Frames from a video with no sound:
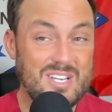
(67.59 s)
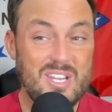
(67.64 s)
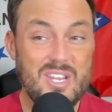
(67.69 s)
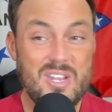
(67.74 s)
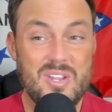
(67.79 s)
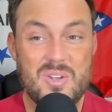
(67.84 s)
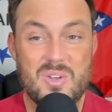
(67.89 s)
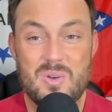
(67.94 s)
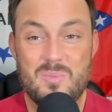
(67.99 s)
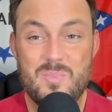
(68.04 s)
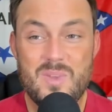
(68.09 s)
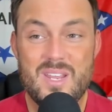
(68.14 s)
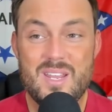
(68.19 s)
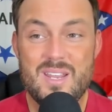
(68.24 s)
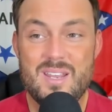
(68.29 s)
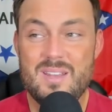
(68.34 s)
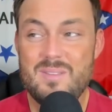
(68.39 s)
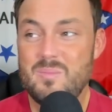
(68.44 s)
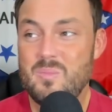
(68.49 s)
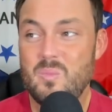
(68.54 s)
You could
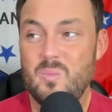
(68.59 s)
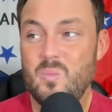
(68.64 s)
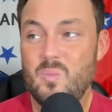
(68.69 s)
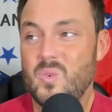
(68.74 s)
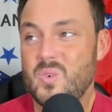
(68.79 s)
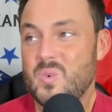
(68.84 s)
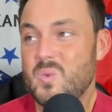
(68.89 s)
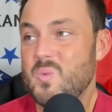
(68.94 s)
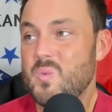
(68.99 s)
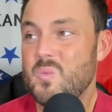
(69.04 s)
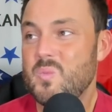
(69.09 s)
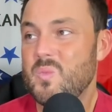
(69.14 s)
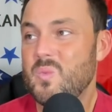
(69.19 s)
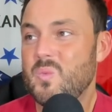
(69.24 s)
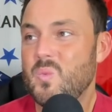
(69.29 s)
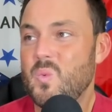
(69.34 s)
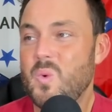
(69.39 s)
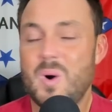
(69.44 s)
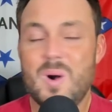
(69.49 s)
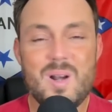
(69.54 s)
be
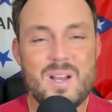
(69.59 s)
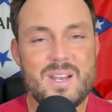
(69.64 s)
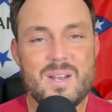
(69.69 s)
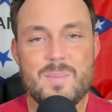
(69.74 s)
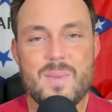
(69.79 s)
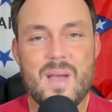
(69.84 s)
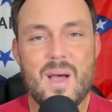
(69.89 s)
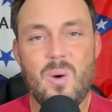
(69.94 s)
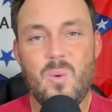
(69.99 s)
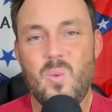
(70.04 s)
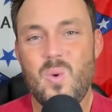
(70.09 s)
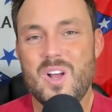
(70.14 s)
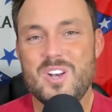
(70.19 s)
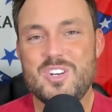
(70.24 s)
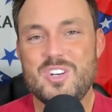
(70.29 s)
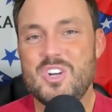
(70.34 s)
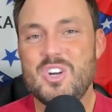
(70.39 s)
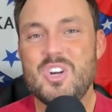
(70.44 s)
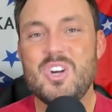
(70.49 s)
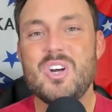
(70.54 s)
worried about what
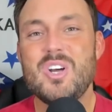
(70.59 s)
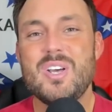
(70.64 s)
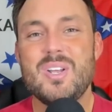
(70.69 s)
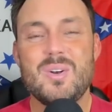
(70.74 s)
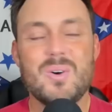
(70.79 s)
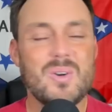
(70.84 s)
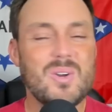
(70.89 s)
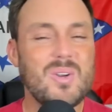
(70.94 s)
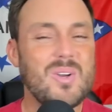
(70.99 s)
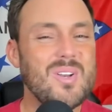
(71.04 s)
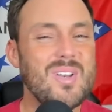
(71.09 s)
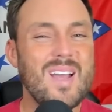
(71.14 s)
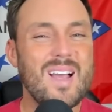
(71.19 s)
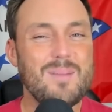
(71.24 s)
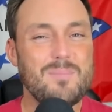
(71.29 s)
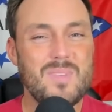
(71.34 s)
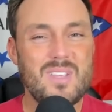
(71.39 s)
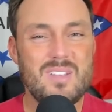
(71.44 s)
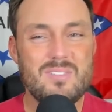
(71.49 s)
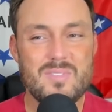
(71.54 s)
could or could
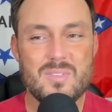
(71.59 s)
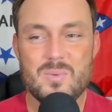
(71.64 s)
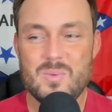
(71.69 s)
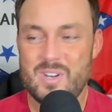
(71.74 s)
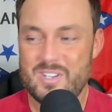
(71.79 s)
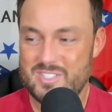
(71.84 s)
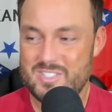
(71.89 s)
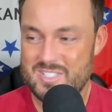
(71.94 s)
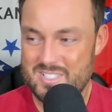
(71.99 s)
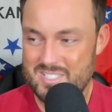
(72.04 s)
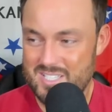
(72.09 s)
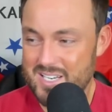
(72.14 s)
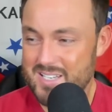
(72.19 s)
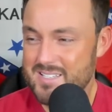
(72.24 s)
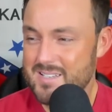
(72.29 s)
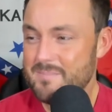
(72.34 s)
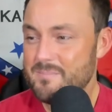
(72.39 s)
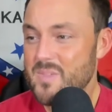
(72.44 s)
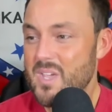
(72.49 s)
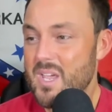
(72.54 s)
not be for the rest of the
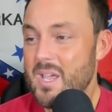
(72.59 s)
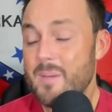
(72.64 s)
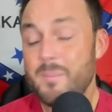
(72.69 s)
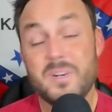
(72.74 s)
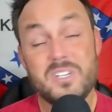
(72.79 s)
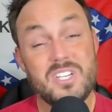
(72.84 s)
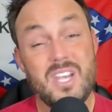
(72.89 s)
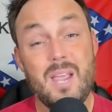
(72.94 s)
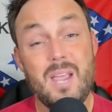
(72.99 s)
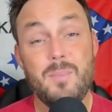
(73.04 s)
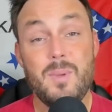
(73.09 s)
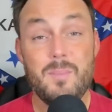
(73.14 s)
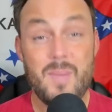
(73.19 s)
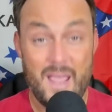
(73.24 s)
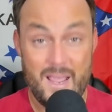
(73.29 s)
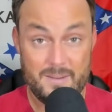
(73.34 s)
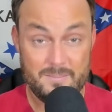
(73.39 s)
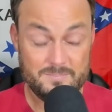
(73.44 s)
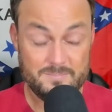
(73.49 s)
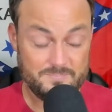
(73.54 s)
season, but you can't be
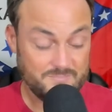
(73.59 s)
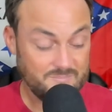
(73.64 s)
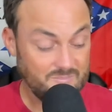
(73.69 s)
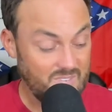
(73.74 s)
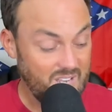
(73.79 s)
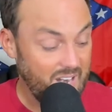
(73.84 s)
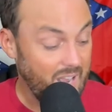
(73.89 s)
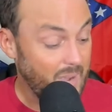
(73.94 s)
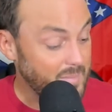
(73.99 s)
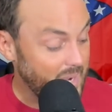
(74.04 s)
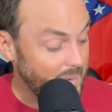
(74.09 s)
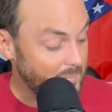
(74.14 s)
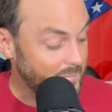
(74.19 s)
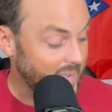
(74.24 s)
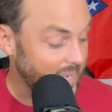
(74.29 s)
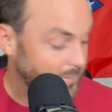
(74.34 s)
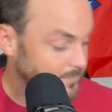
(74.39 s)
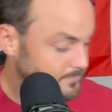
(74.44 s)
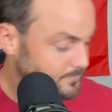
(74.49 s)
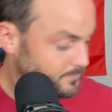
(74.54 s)
mad. And I'm not mad.